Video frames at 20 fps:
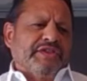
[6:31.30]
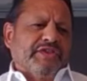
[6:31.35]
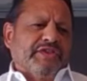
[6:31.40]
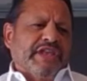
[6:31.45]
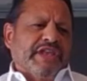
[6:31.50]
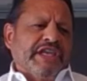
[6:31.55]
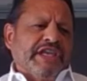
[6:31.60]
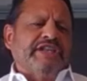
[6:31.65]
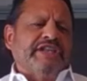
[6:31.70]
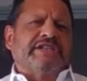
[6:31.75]

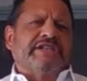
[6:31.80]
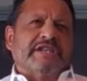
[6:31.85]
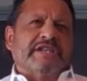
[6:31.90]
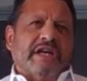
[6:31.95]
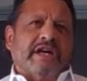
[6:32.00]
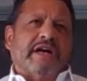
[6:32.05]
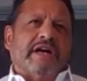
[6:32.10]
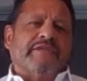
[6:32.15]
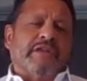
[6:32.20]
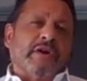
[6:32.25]

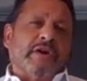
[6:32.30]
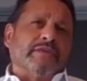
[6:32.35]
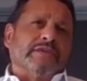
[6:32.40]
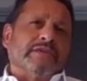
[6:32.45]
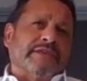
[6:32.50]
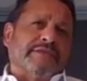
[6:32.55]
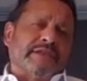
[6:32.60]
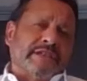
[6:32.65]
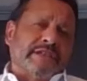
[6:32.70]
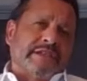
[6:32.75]
each of
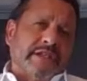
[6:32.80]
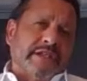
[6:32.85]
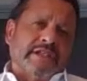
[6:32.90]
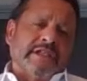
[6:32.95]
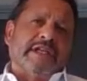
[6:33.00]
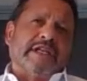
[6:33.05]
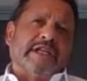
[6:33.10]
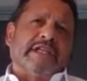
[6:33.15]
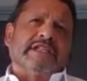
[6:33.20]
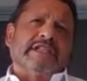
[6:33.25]
those
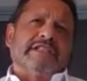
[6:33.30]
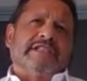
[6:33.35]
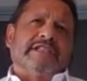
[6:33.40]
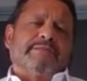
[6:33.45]
facilities,